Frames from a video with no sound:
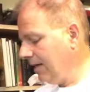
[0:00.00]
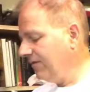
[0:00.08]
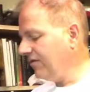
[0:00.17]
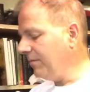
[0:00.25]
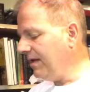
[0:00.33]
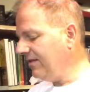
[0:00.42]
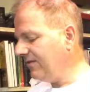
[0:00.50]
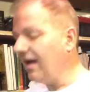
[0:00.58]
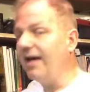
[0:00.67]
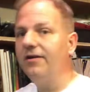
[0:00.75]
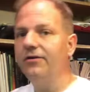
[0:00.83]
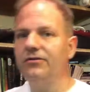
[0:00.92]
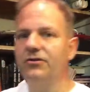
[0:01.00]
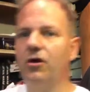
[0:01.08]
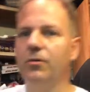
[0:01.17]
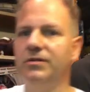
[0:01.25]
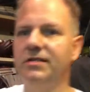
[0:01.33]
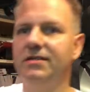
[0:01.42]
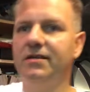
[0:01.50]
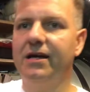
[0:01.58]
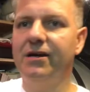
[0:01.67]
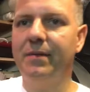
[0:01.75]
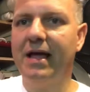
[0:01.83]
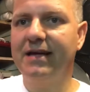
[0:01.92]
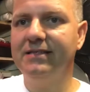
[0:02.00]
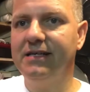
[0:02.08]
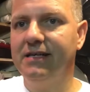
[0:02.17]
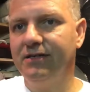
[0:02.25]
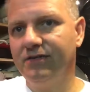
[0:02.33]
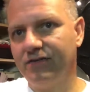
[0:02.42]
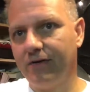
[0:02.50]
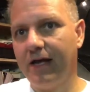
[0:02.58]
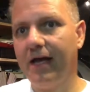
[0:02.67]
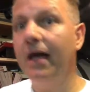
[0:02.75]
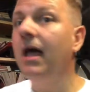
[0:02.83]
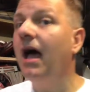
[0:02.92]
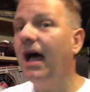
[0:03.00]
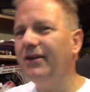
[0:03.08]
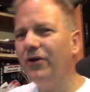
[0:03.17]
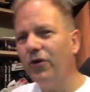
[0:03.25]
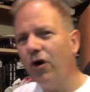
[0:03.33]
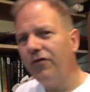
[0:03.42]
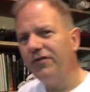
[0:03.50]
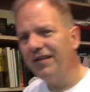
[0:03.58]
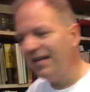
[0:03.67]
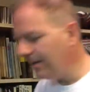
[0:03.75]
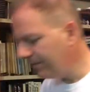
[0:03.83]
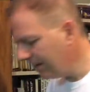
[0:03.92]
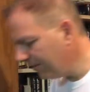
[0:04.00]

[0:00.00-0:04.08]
Some Star Wars Insider magazines, okay? I don't often keep